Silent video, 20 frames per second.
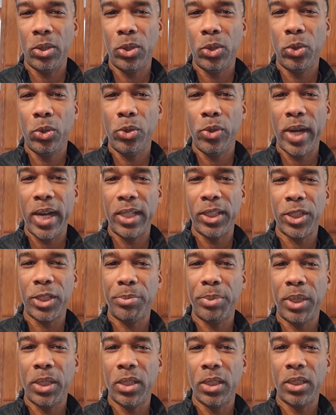$2,000 just
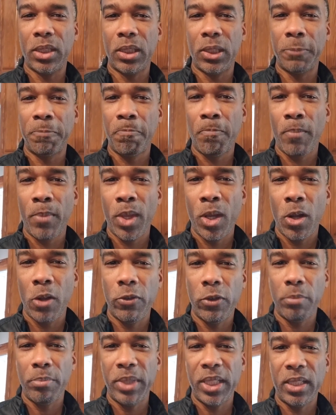because
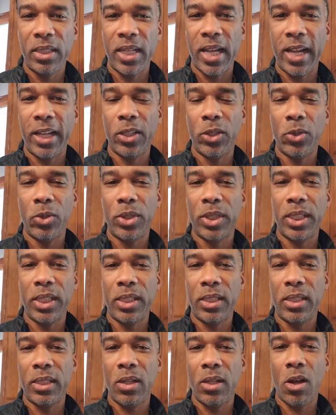of a
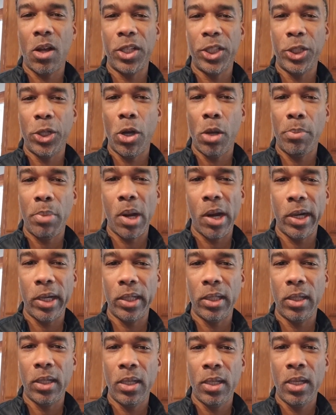misdiagnosis on your part.
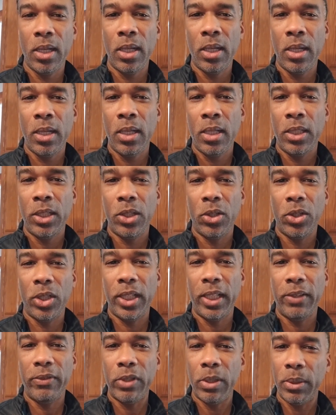You know, you
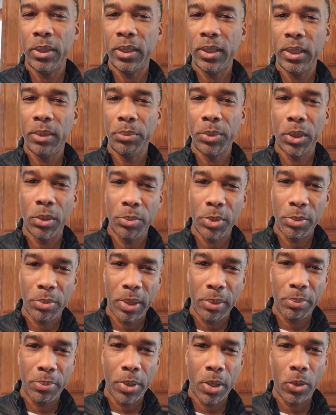give them the symptoms,
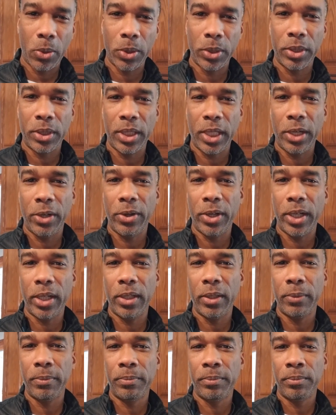my power steering,
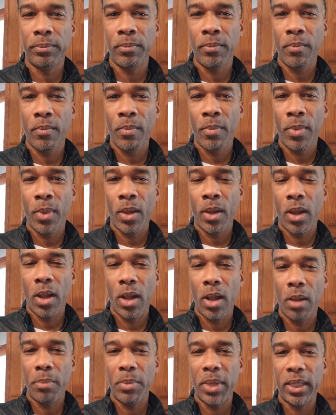
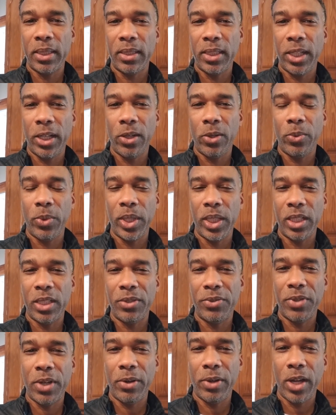my steering wheel is
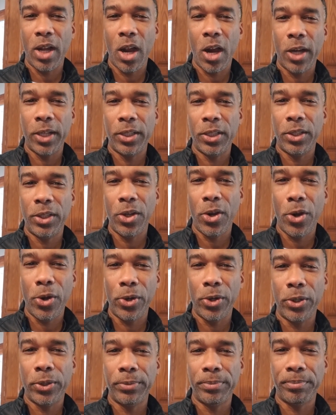very hard to
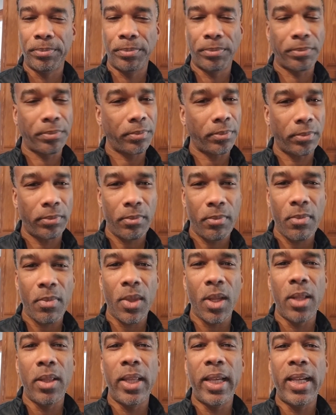turn.
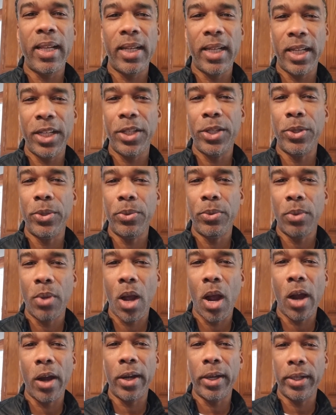They can hit you
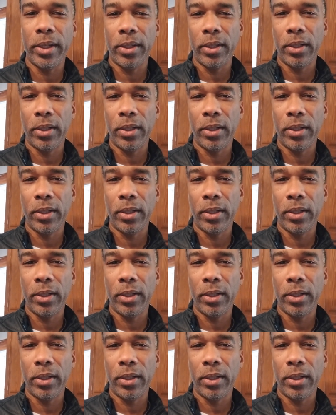hard.